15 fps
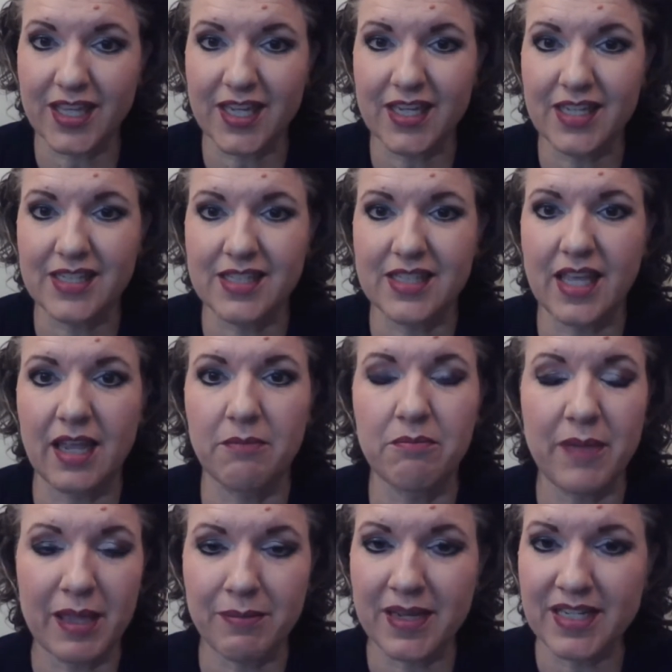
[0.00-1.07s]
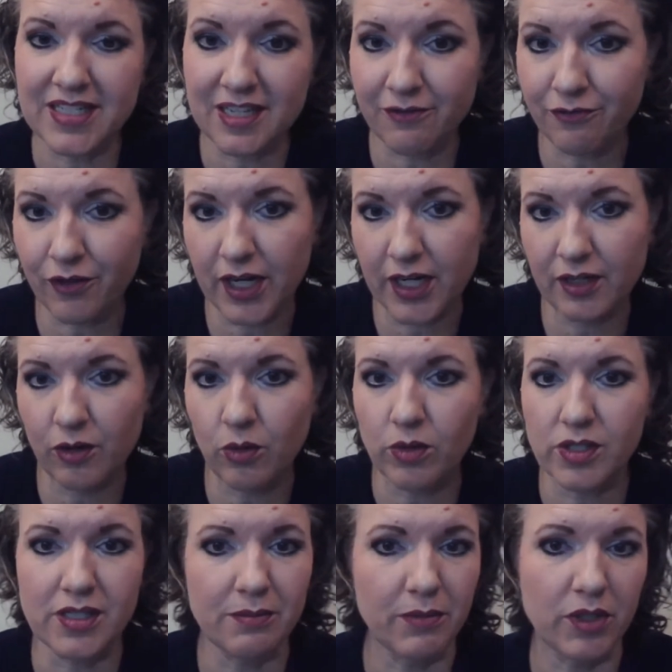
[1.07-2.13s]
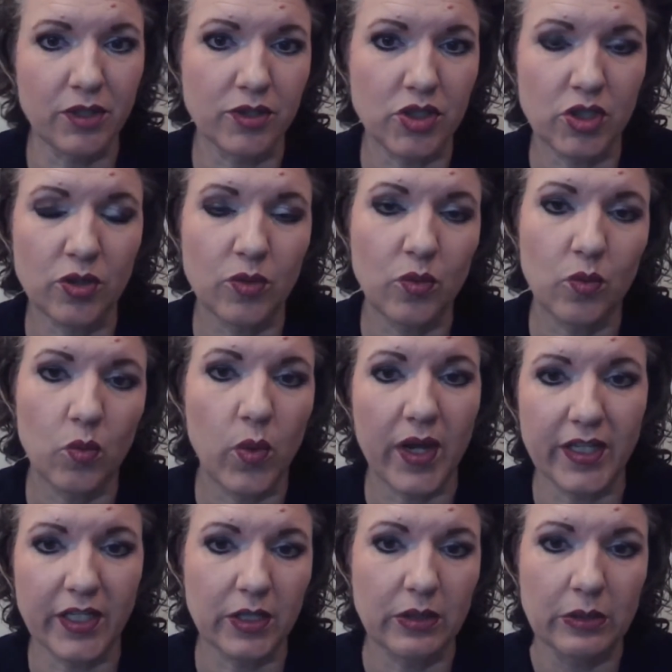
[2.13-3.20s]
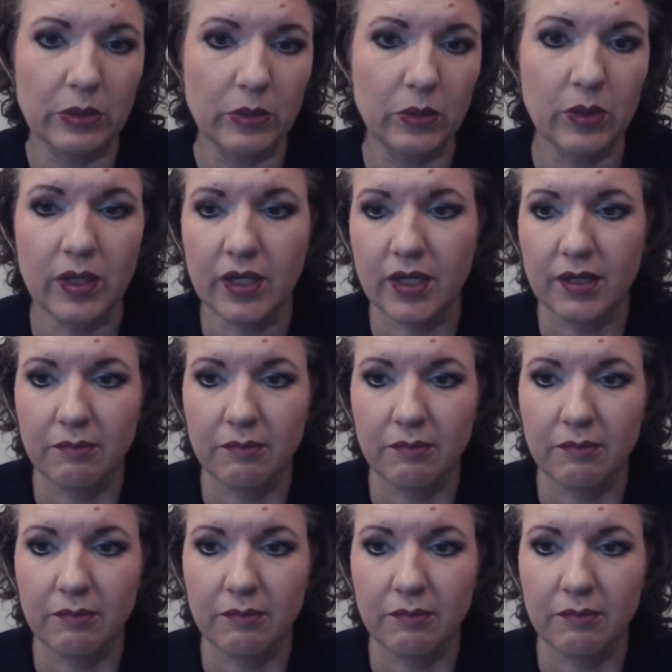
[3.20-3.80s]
things that may be different or similar to what you